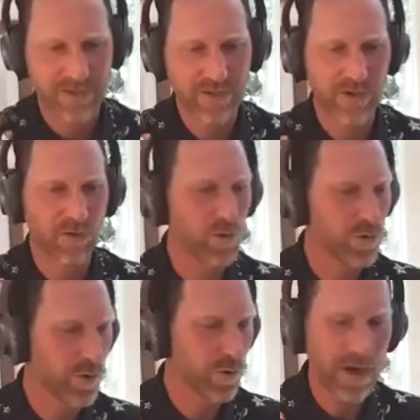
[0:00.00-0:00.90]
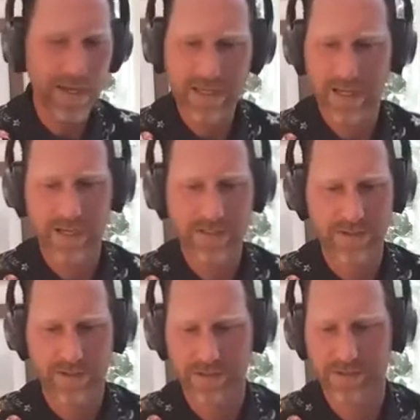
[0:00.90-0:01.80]
older white guys
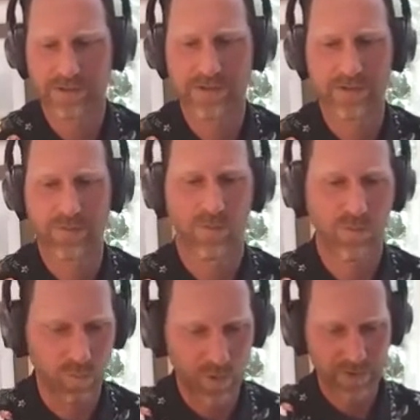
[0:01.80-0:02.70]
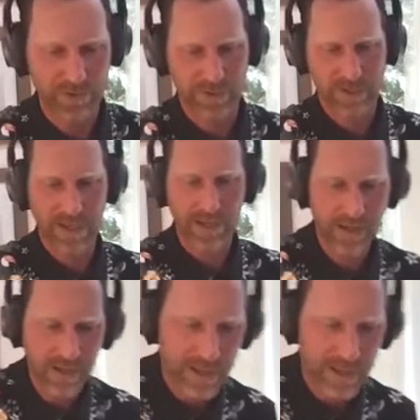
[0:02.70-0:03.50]
that are, wondering like, hey,